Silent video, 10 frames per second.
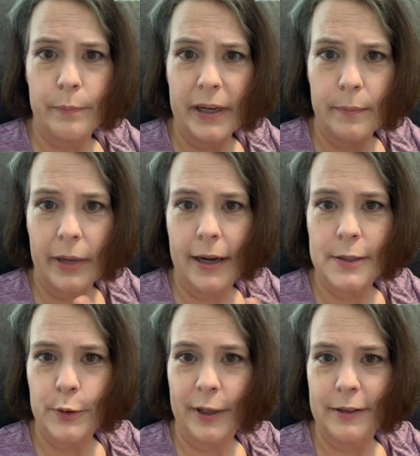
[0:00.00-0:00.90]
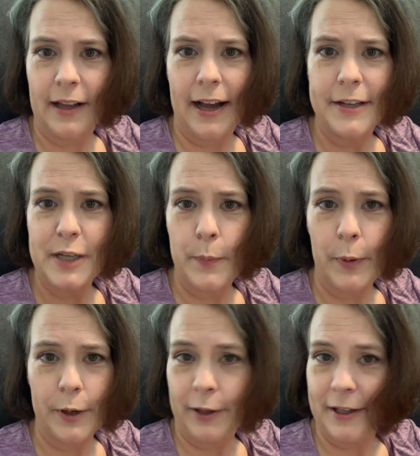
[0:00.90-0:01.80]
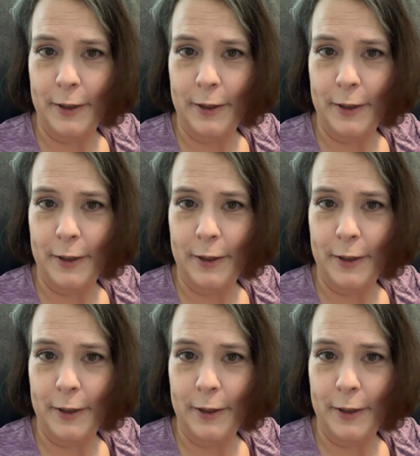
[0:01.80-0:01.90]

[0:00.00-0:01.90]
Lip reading: bean bags are like lined up on like a